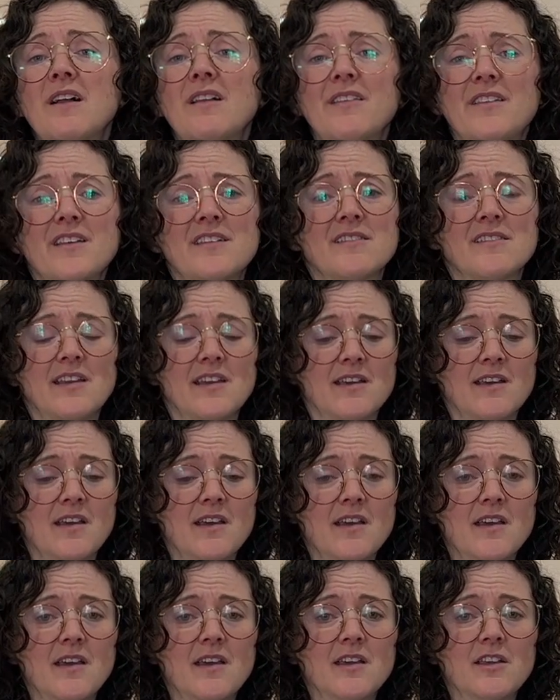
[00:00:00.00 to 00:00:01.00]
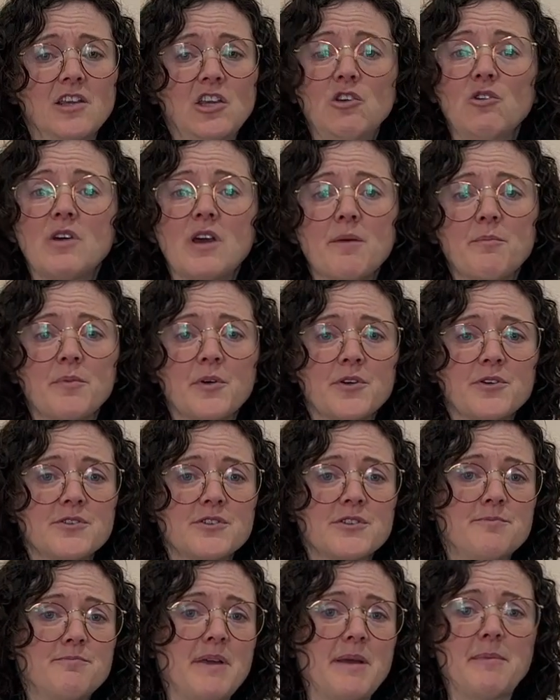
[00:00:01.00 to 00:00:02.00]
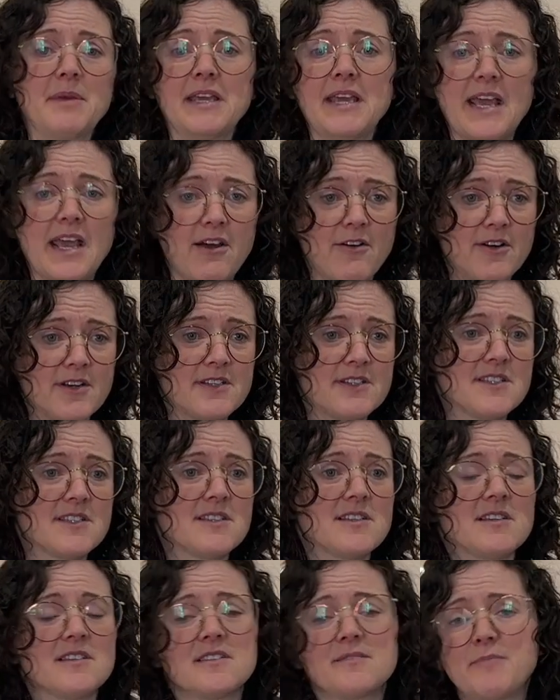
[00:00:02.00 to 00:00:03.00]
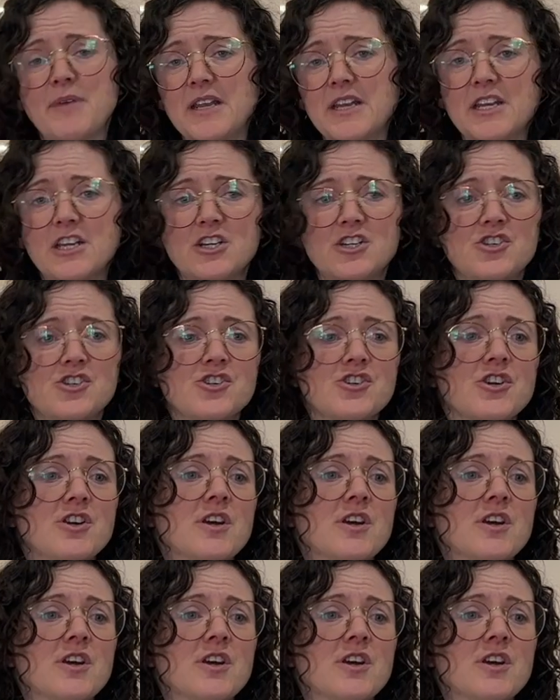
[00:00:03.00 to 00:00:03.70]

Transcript: Things like cucumbers, baby carrots, spinach.